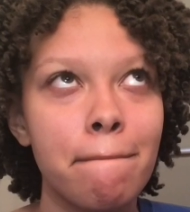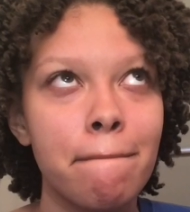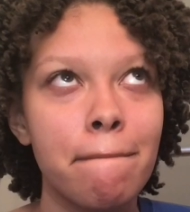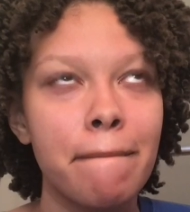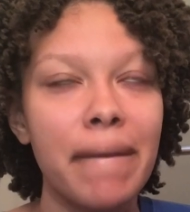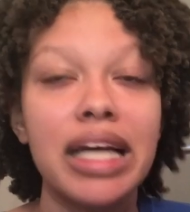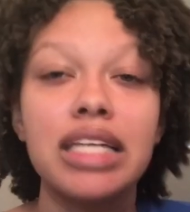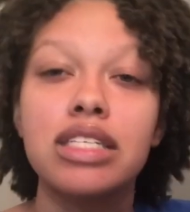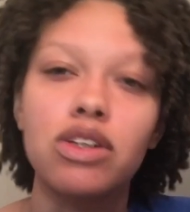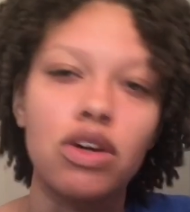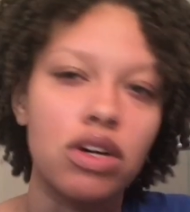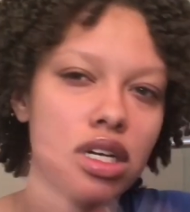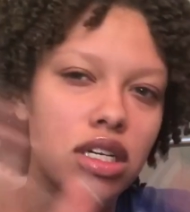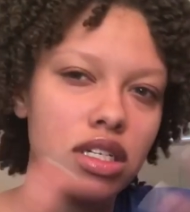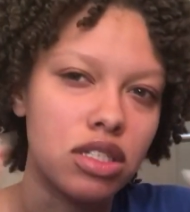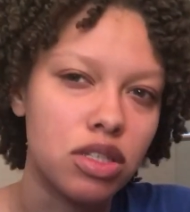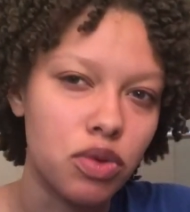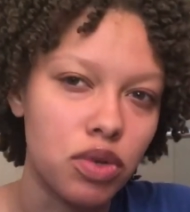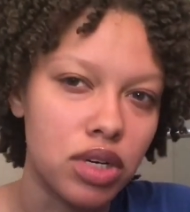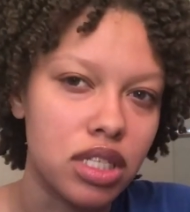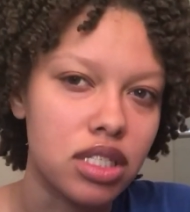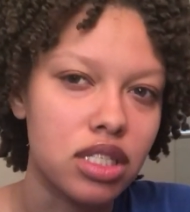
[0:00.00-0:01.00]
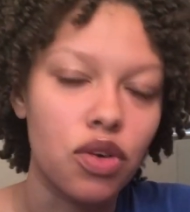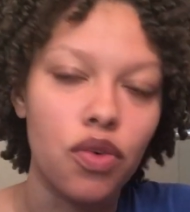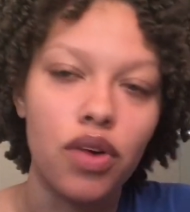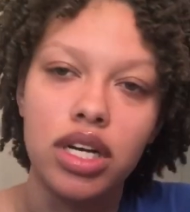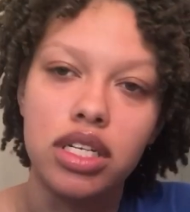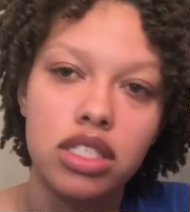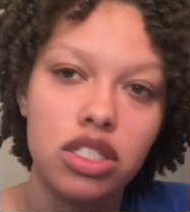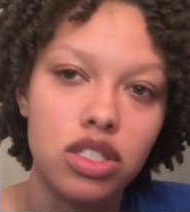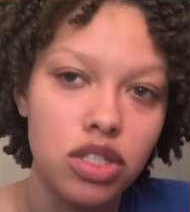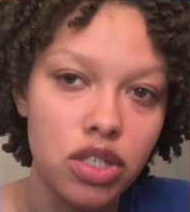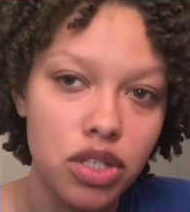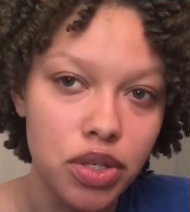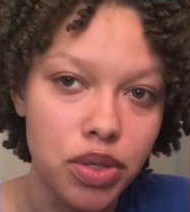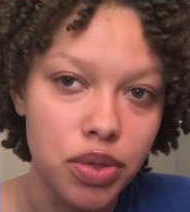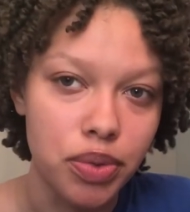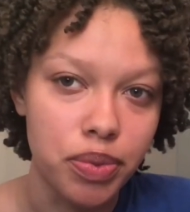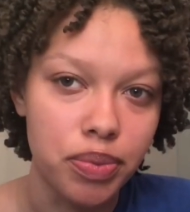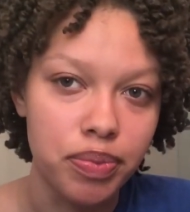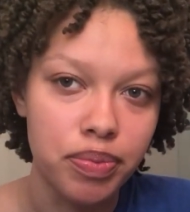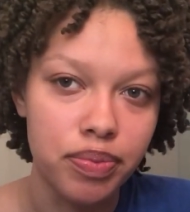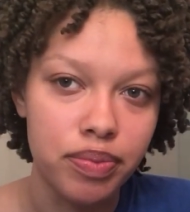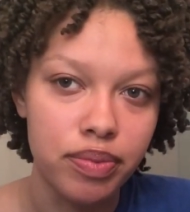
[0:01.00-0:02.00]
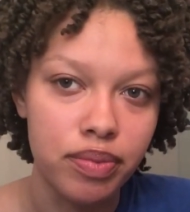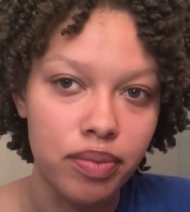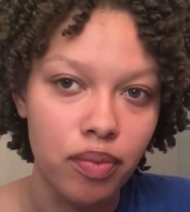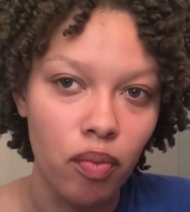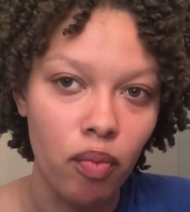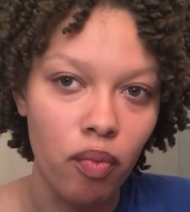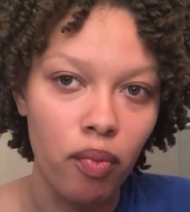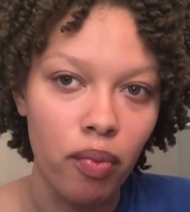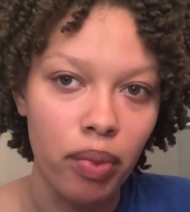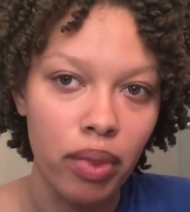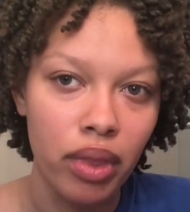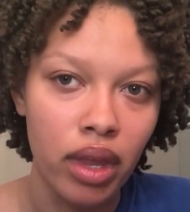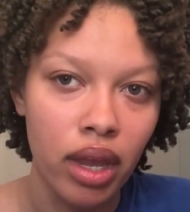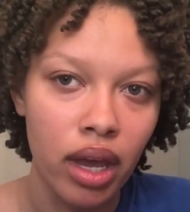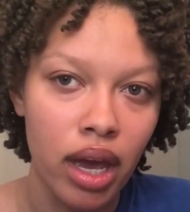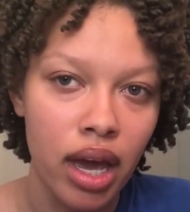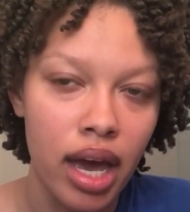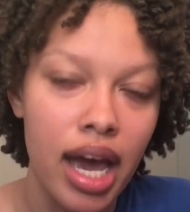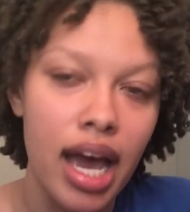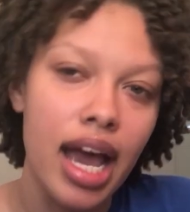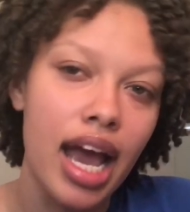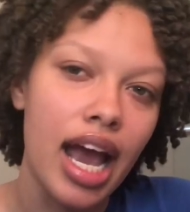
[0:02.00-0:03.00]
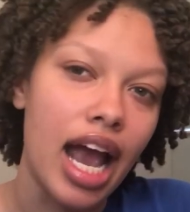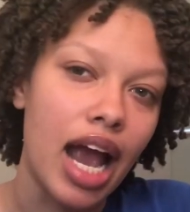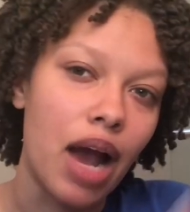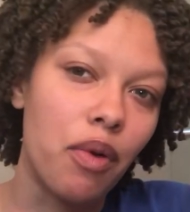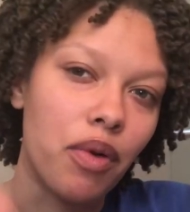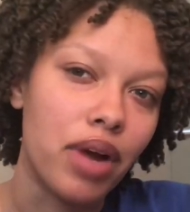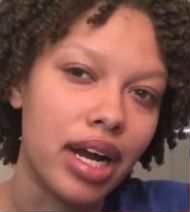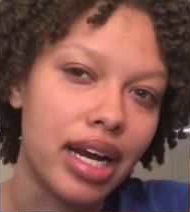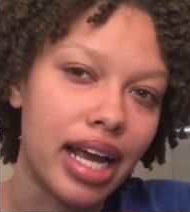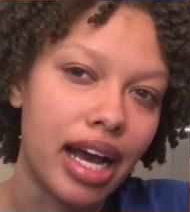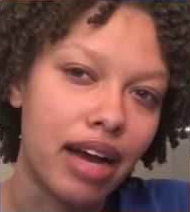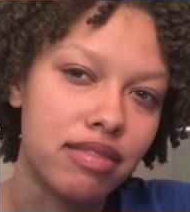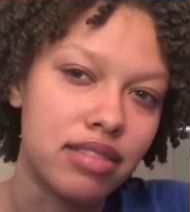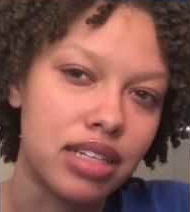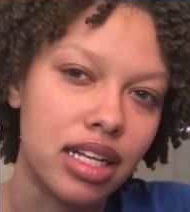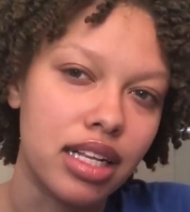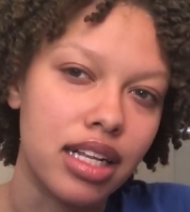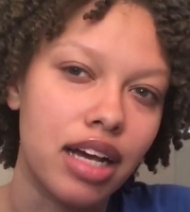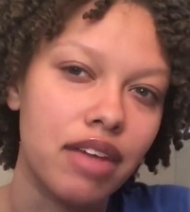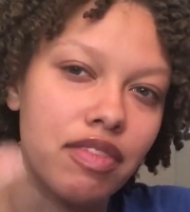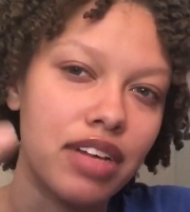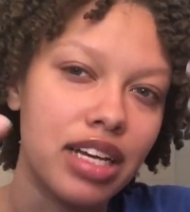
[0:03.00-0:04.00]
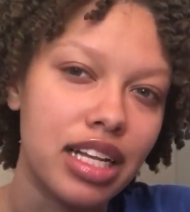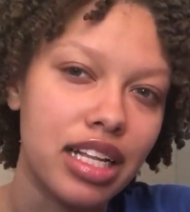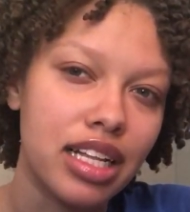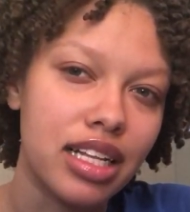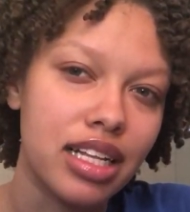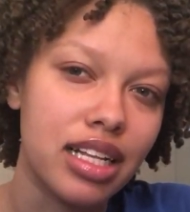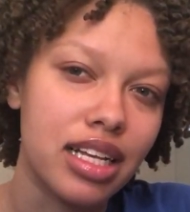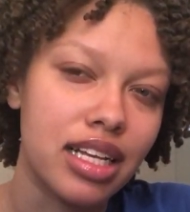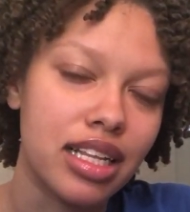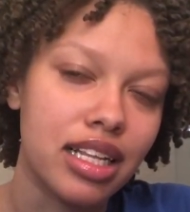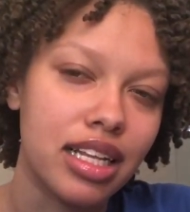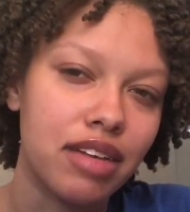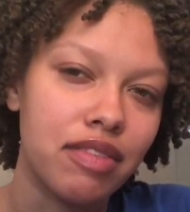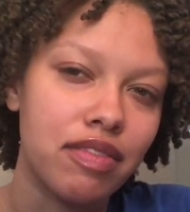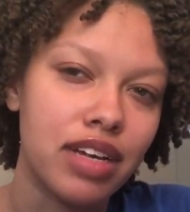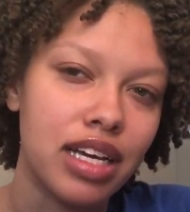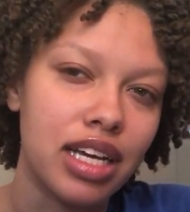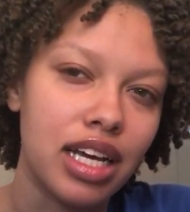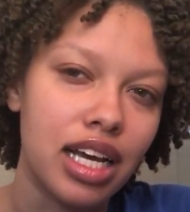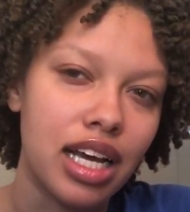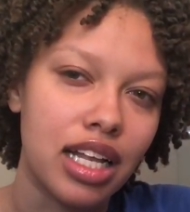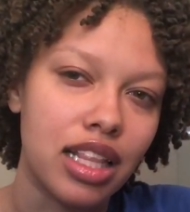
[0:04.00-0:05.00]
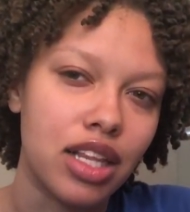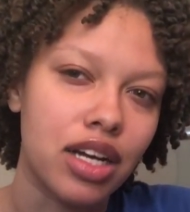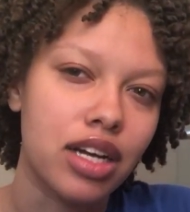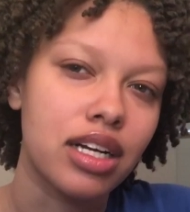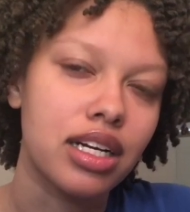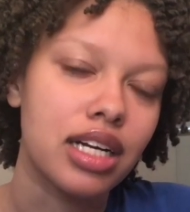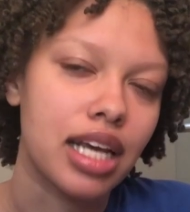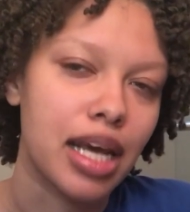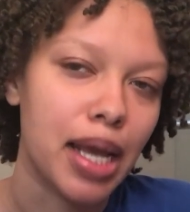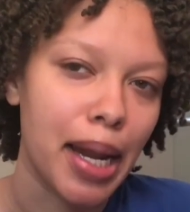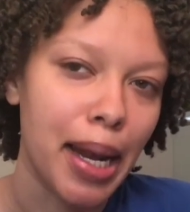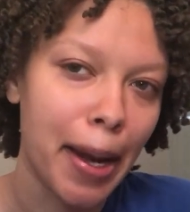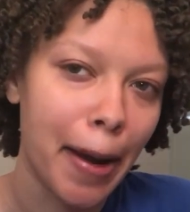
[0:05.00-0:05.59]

it's going to do what it's going to do. And we're going to have to love it, live it, and learn it.